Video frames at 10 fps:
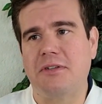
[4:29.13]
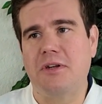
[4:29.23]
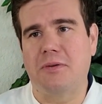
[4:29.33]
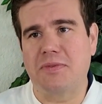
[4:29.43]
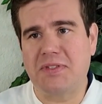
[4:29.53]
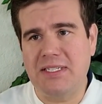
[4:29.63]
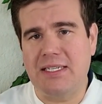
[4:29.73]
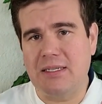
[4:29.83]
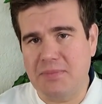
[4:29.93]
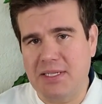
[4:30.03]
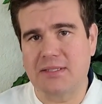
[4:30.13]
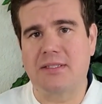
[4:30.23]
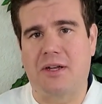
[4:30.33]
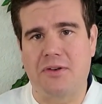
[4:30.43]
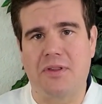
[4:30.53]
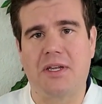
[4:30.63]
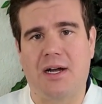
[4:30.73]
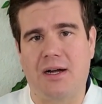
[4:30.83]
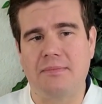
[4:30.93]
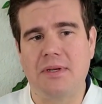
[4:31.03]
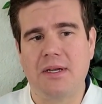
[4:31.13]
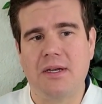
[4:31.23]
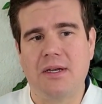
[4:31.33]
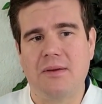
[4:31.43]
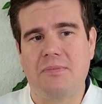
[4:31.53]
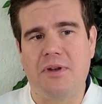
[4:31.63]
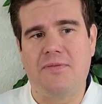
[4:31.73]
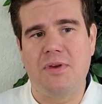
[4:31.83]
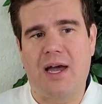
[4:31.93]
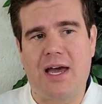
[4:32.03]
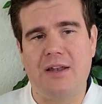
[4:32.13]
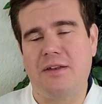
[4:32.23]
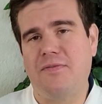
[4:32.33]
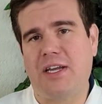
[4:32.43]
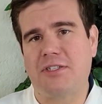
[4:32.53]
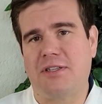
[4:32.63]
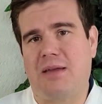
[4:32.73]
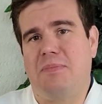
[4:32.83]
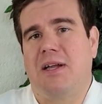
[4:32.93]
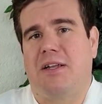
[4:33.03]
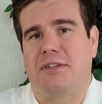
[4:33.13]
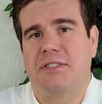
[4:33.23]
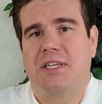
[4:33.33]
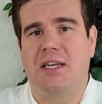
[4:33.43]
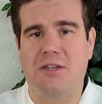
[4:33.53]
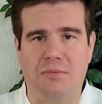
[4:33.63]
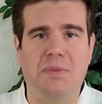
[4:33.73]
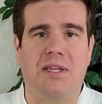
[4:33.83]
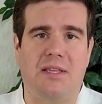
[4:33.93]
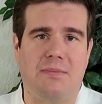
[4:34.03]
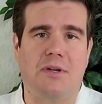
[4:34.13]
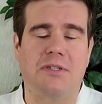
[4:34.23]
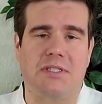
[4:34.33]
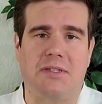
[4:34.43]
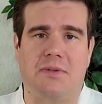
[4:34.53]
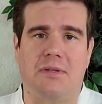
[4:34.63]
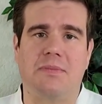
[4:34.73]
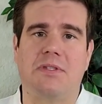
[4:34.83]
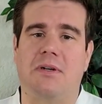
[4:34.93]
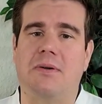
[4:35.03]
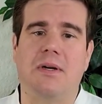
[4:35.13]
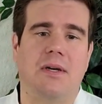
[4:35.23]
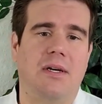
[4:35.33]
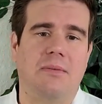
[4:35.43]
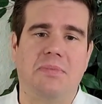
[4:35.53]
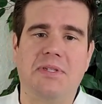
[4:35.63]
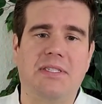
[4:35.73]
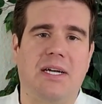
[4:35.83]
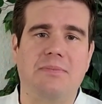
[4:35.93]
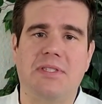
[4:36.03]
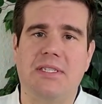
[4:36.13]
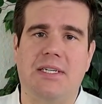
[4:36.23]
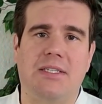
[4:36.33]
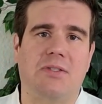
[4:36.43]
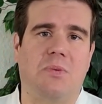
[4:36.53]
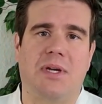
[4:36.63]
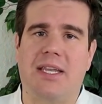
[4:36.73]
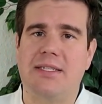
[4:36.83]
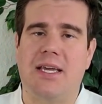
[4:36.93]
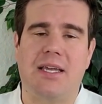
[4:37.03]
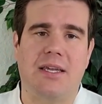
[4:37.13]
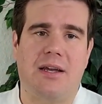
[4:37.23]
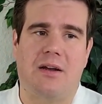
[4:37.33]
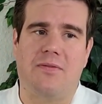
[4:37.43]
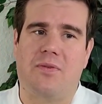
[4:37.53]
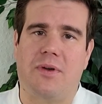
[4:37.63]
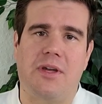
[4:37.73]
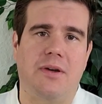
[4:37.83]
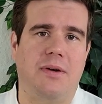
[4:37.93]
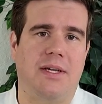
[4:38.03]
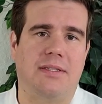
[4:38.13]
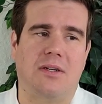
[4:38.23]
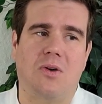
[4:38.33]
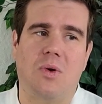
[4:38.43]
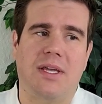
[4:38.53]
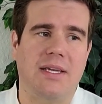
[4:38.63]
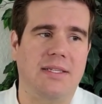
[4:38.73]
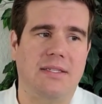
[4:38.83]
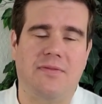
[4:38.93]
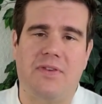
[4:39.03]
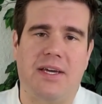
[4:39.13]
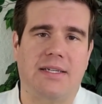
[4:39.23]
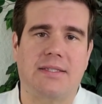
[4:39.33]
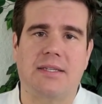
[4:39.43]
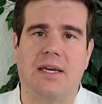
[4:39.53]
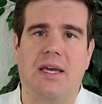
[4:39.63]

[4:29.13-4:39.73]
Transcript: You don't see it because it's under the gum, but if you had an infection that big on your skin, you'd be in the emergency room. So please come see us. We'll get it taken care of for you. It's a quick, easy fix.